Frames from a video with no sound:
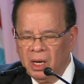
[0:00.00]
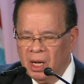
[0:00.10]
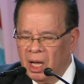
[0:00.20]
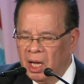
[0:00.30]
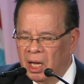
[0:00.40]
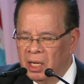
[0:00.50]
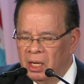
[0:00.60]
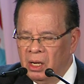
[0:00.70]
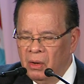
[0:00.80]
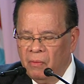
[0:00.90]
God
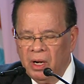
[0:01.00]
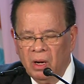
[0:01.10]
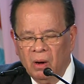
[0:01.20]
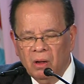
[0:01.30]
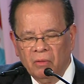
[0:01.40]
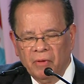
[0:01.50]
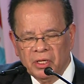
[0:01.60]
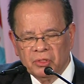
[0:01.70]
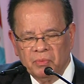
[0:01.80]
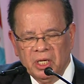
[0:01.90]
will
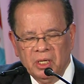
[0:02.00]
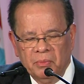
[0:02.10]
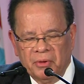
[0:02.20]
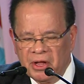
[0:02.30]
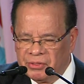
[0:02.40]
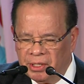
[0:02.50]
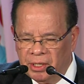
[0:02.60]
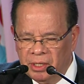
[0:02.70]
always be present.